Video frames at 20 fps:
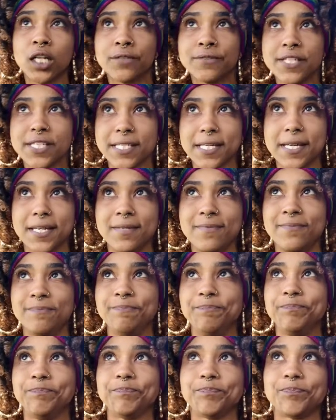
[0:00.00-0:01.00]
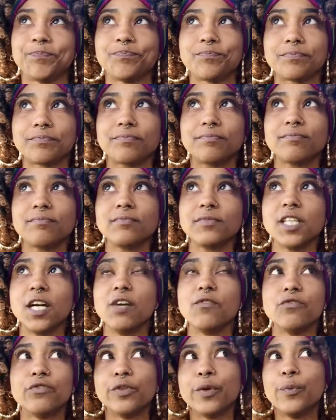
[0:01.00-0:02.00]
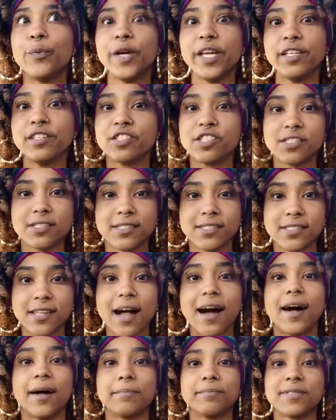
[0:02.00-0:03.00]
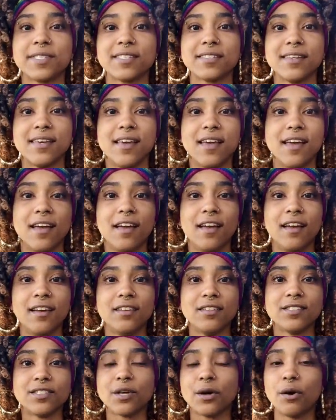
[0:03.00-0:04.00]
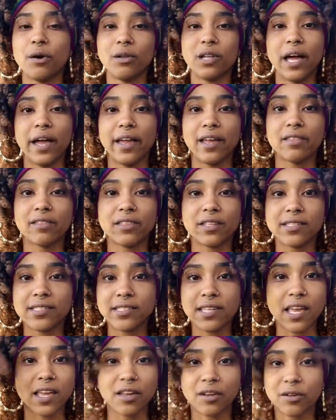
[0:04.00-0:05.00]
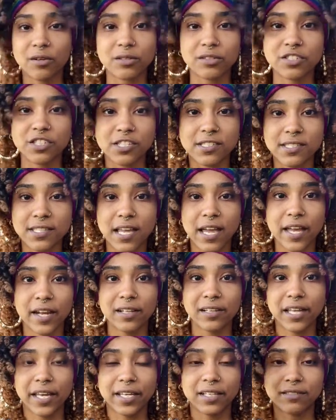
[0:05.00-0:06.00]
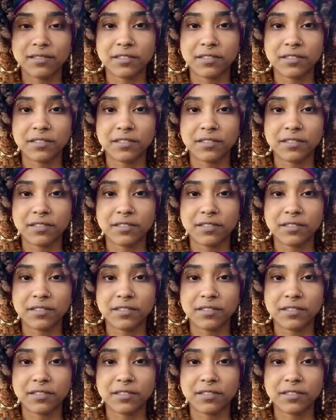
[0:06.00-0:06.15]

of a sudden the wind just stops. So, like, the sail just kind of, like,